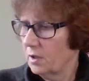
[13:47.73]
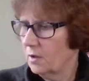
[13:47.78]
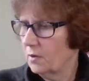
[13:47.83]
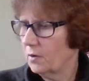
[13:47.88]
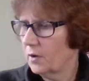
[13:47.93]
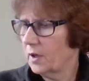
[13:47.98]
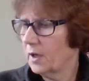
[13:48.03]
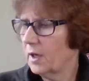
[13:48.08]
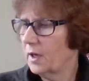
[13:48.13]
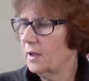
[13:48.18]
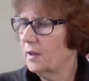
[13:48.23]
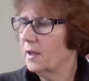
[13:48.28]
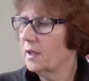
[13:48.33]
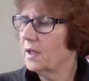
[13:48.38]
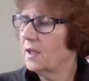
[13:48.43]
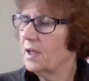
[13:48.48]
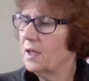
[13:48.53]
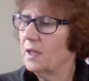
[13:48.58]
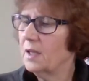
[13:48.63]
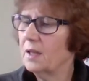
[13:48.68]
Okay, the
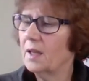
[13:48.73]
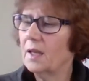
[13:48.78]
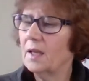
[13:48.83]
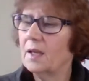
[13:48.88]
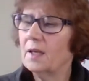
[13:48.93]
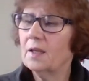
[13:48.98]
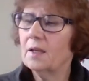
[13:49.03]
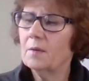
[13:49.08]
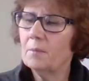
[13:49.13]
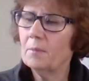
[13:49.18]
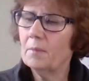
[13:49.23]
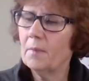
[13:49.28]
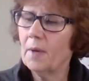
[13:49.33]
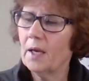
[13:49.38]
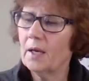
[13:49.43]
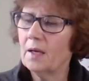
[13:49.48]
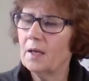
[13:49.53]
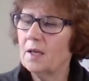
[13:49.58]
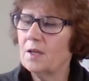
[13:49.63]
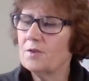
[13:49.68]
chelated
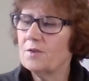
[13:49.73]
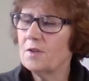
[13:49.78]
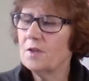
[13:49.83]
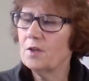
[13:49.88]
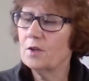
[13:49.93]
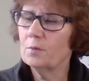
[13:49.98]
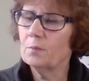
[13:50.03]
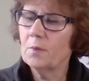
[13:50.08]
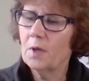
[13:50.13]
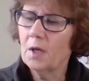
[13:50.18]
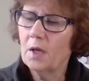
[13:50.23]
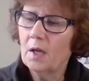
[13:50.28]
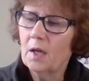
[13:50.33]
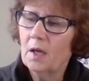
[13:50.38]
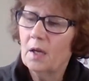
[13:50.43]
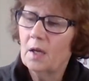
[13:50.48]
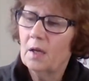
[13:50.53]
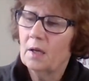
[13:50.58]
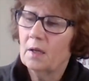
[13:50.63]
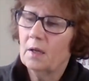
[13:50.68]
magnesium.
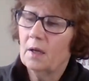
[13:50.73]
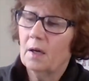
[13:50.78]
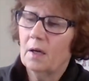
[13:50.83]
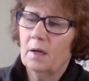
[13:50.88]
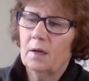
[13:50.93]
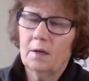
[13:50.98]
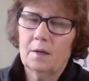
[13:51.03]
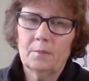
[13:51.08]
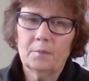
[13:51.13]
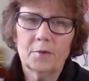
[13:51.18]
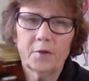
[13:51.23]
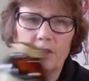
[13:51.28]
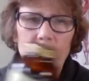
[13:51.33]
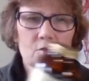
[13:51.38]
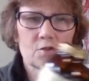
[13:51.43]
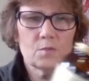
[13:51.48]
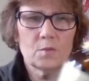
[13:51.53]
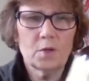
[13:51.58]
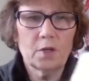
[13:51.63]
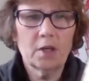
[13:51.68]

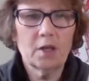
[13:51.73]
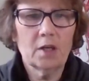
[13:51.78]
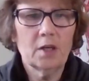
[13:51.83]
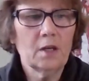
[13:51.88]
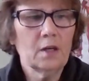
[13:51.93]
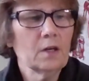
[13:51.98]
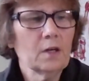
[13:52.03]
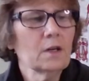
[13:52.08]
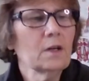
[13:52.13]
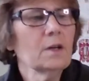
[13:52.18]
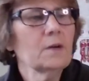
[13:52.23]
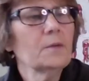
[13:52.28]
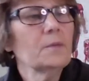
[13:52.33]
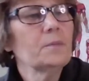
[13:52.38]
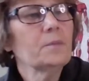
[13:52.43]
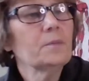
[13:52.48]
This one here,